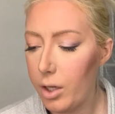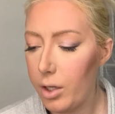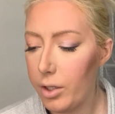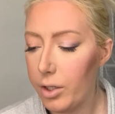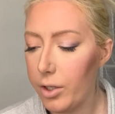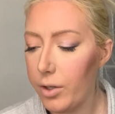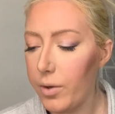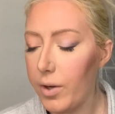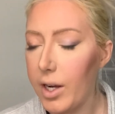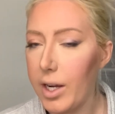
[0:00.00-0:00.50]

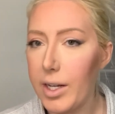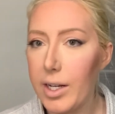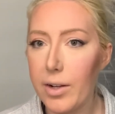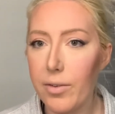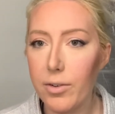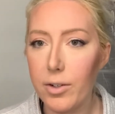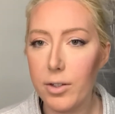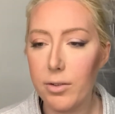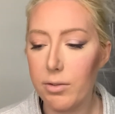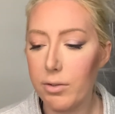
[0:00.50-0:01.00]
you know what?
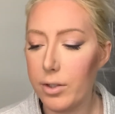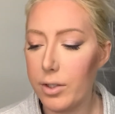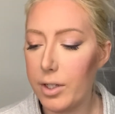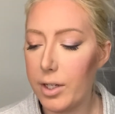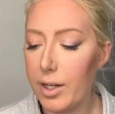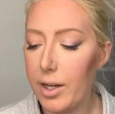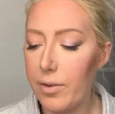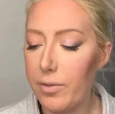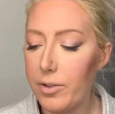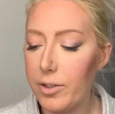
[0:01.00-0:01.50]
I
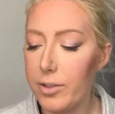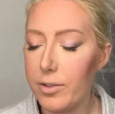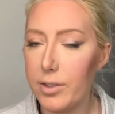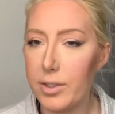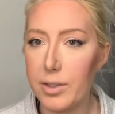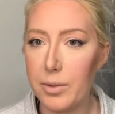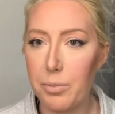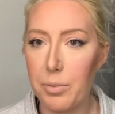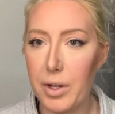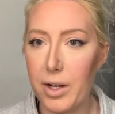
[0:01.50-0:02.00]
never used
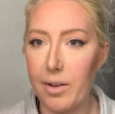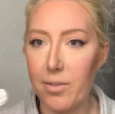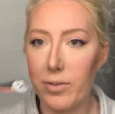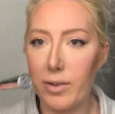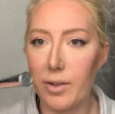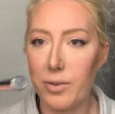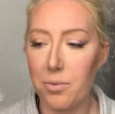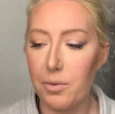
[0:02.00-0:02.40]
the Benefit